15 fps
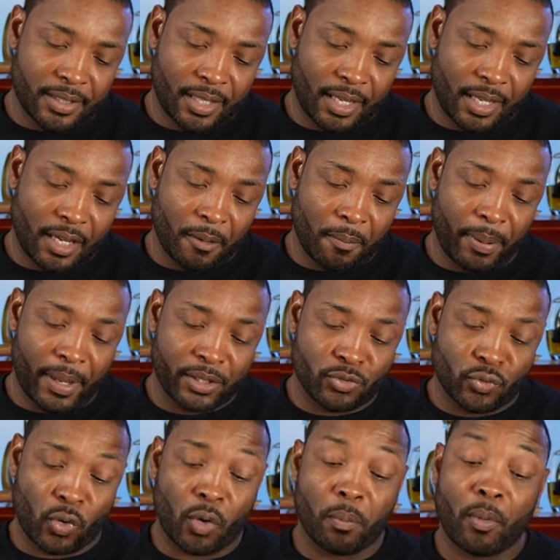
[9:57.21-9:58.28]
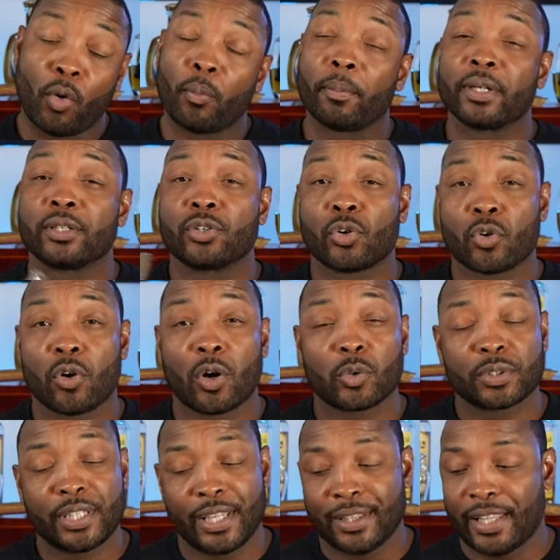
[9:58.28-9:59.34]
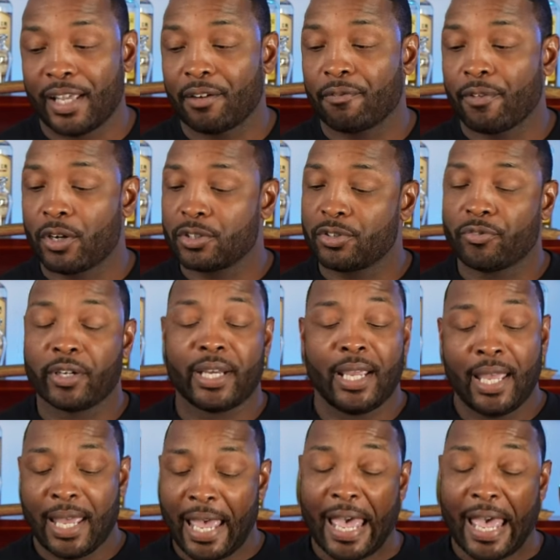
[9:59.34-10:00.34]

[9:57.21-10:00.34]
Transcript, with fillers: the Perdomo Maduro 10th anniversary.